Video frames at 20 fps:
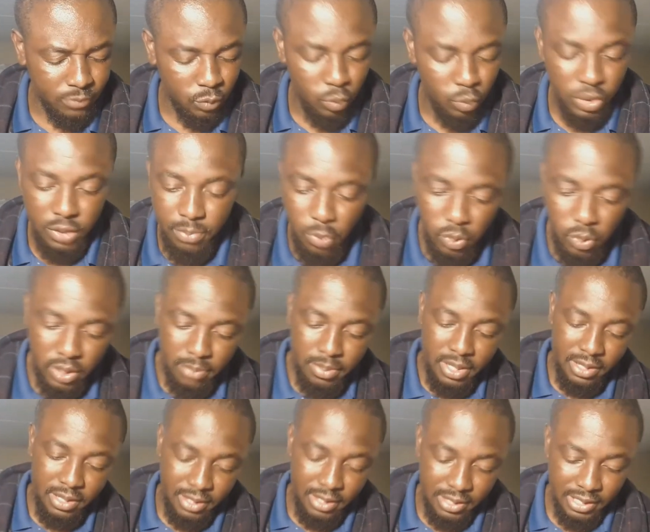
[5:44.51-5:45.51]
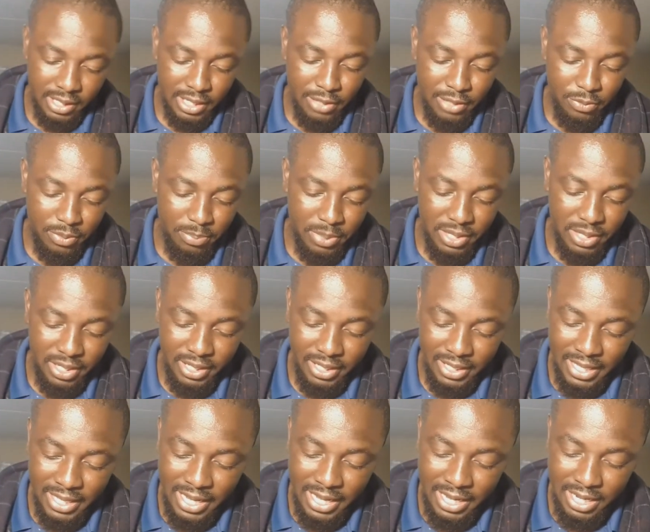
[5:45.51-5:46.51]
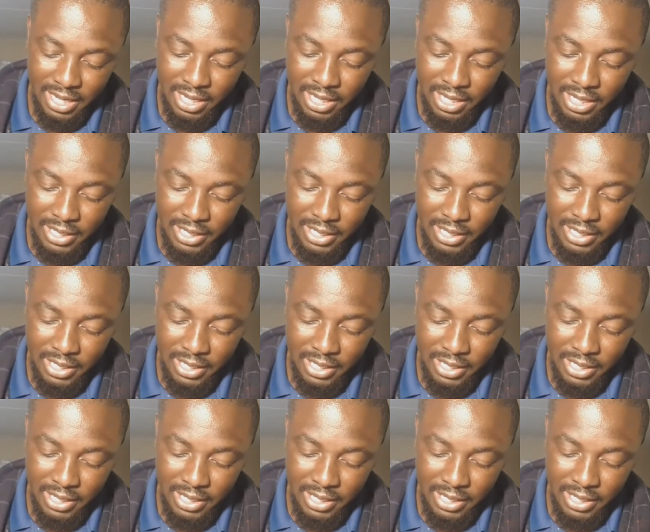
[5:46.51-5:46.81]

We spoke about this. I can't repeat it again.